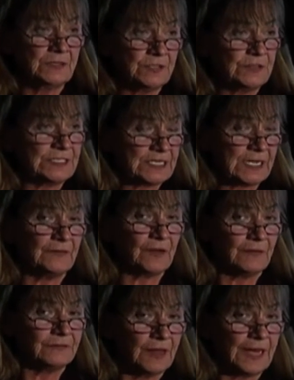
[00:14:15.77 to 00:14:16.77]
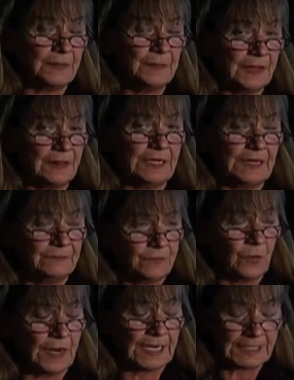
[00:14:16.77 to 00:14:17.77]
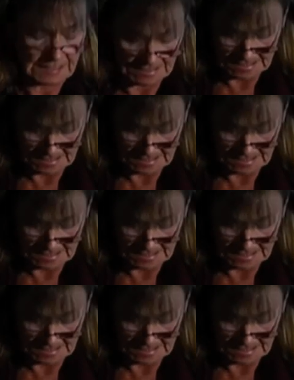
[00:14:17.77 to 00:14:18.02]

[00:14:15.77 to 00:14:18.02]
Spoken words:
to stave off liability for it.